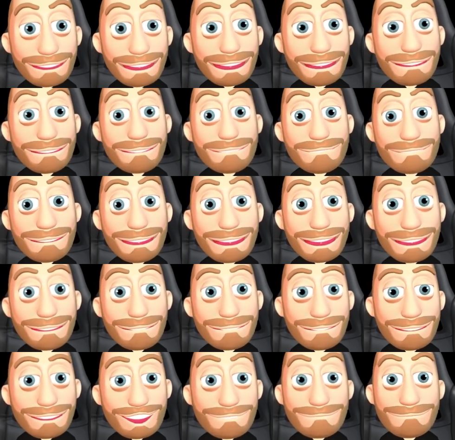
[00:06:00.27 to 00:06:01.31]
the
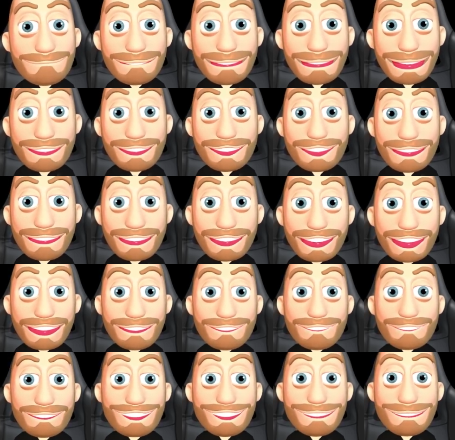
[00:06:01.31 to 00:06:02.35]
process up where
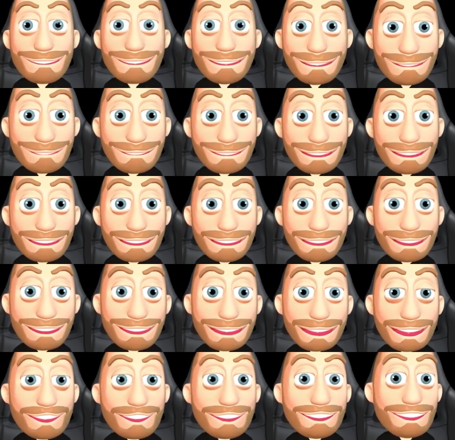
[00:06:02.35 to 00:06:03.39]
it's an instant
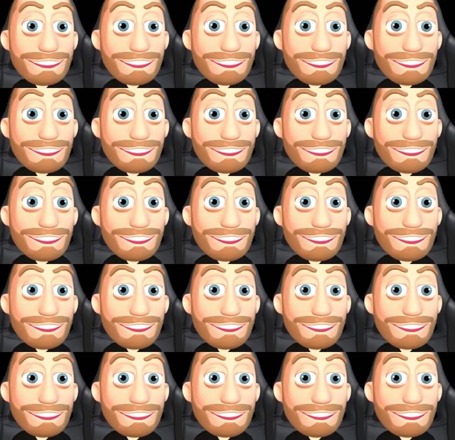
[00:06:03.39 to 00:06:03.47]
issue,